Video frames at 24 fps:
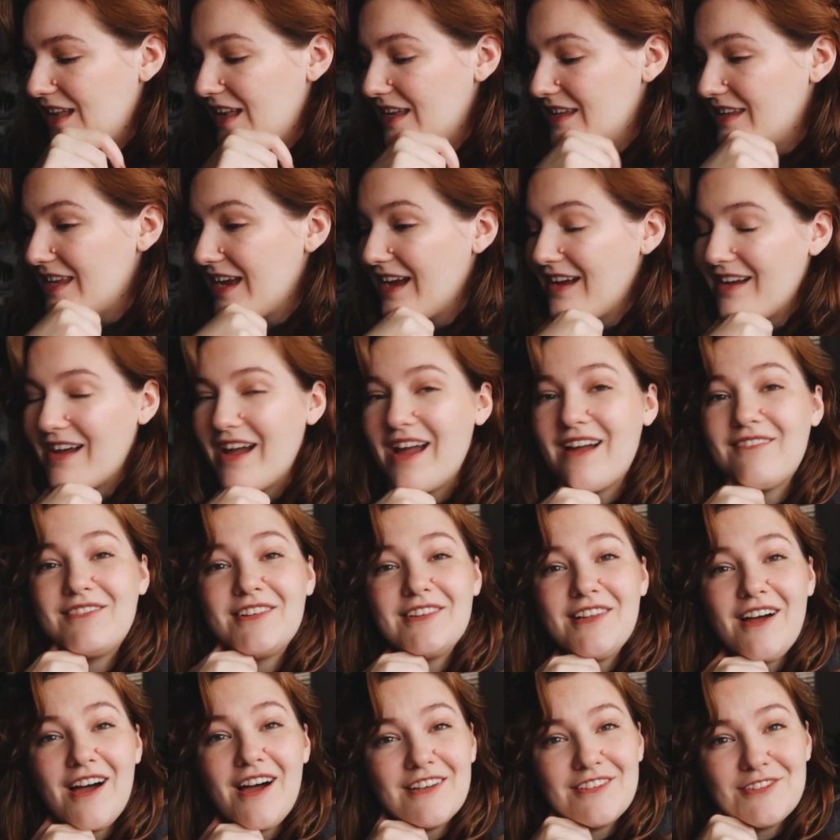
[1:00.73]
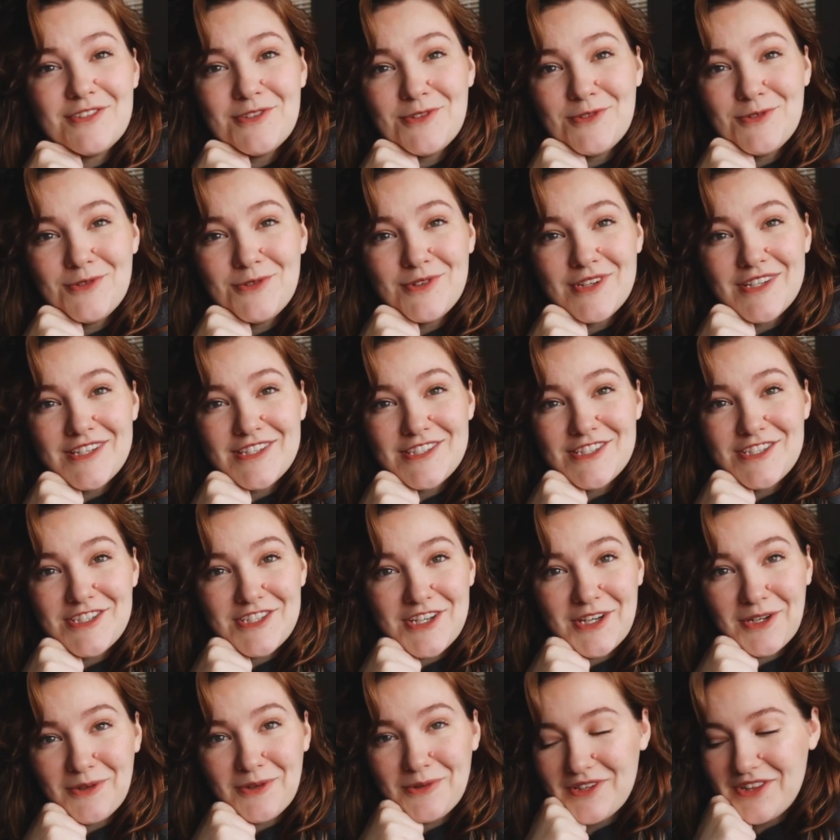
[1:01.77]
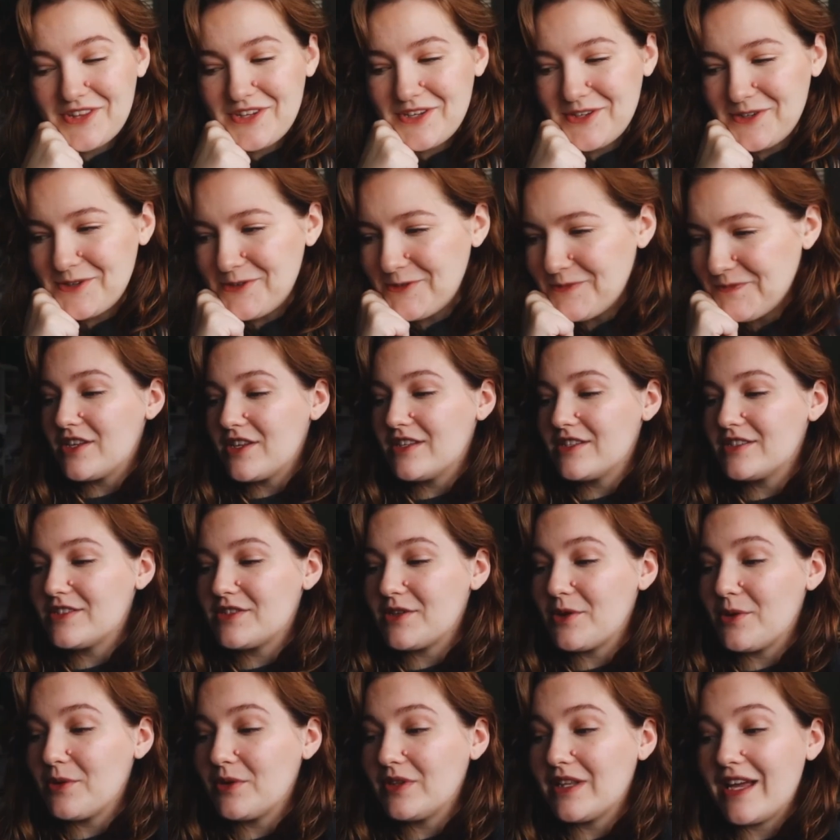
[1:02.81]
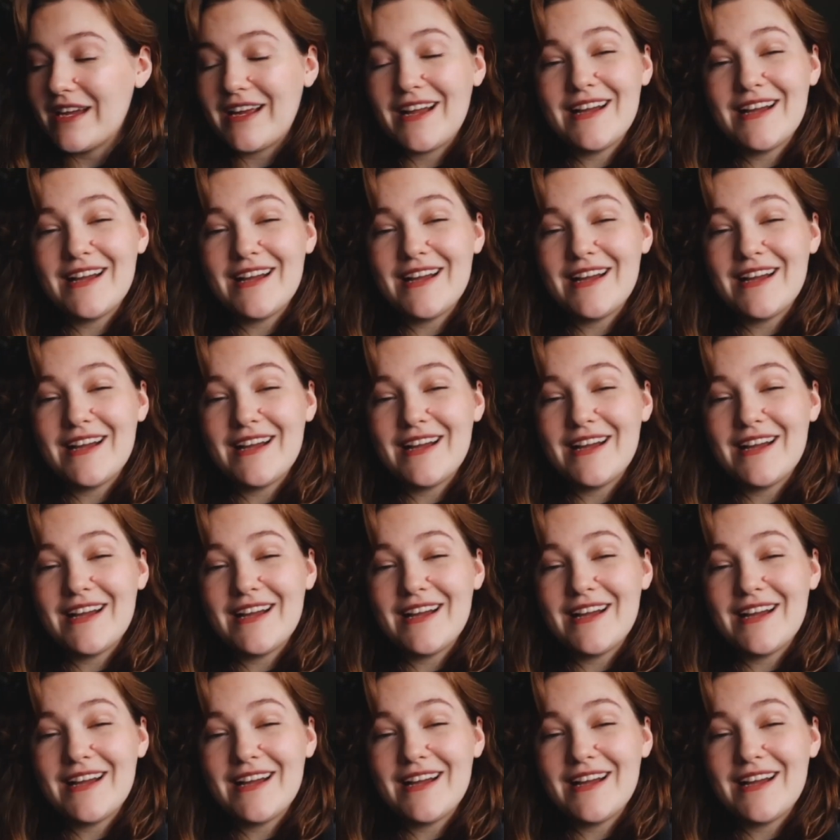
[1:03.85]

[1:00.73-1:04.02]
yeah, I have a lot to share with you. So like